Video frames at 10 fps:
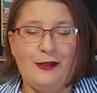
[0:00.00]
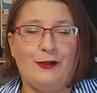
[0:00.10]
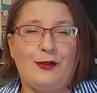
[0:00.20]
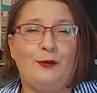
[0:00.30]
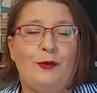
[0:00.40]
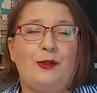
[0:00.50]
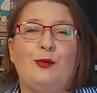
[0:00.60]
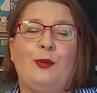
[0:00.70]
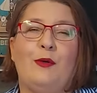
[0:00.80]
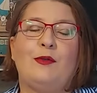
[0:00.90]
So we're
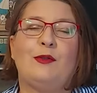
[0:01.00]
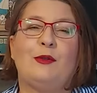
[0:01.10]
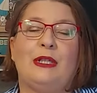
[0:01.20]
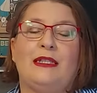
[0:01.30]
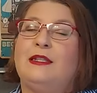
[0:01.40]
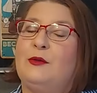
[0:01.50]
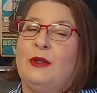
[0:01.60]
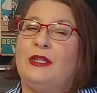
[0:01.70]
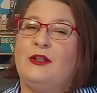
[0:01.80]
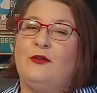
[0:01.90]
supposed to get
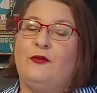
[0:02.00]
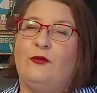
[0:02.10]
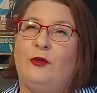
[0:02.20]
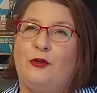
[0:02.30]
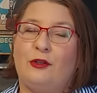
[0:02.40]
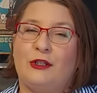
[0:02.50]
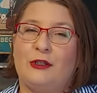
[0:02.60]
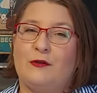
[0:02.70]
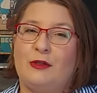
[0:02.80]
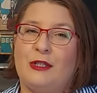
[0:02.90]
24
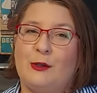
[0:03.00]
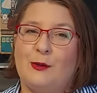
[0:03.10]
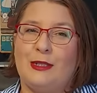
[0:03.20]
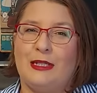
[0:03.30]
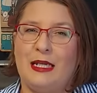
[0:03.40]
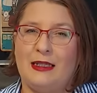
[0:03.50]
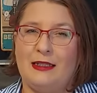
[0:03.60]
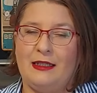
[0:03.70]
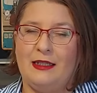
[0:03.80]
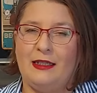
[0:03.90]
degrees on
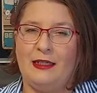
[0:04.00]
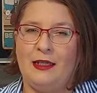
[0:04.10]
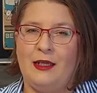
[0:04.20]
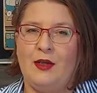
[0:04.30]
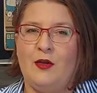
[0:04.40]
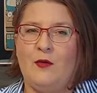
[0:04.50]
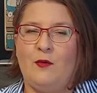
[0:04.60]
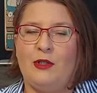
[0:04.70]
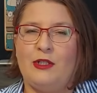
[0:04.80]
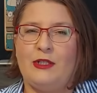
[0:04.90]
Sunday,
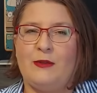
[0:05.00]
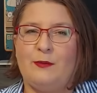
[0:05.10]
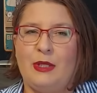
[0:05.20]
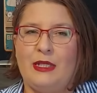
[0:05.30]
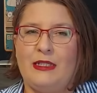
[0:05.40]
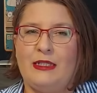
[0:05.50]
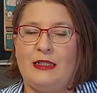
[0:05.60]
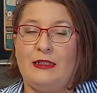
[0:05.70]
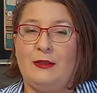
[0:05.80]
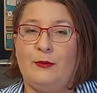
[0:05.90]
which is
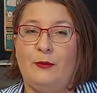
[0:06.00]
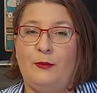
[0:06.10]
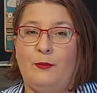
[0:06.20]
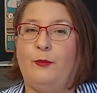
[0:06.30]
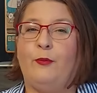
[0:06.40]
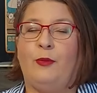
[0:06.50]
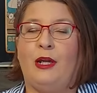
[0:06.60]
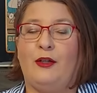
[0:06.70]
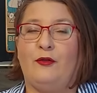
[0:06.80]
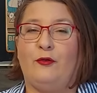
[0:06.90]
basically
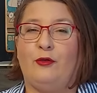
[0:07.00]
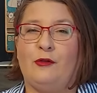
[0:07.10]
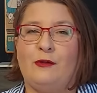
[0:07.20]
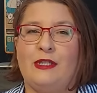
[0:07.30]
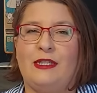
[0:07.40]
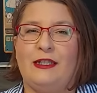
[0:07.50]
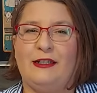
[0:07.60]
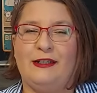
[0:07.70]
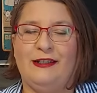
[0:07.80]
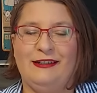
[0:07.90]
kind of roasting.
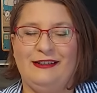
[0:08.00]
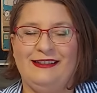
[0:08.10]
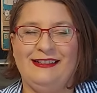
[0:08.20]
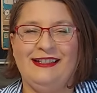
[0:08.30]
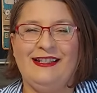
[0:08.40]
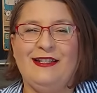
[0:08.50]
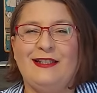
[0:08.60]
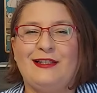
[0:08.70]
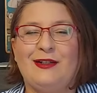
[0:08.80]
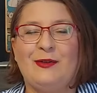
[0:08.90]

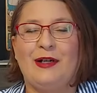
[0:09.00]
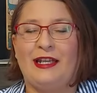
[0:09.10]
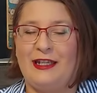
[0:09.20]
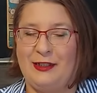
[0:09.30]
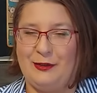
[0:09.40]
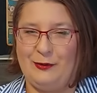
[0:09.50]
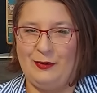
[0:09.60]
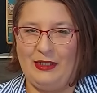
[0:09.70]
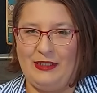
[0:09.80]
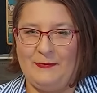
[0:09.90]
So I cannot
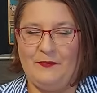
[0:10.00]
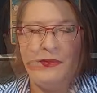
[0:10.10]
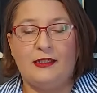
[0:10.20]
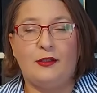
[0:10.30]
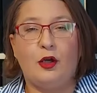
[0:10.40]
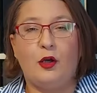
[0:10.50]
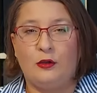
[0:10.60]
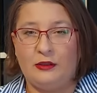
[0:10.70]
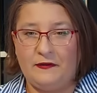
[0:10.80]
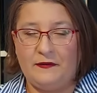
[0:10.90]
wait. That's
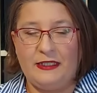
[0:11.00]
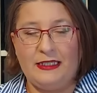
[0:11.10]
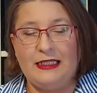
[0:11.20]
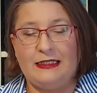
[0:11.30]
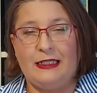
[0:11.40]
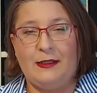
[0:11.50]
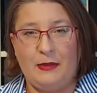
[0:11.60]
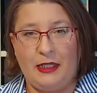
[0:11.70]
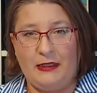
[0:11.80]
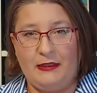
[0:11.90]
all the things that I
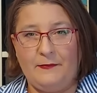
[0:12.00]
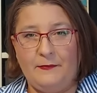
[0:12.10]
made.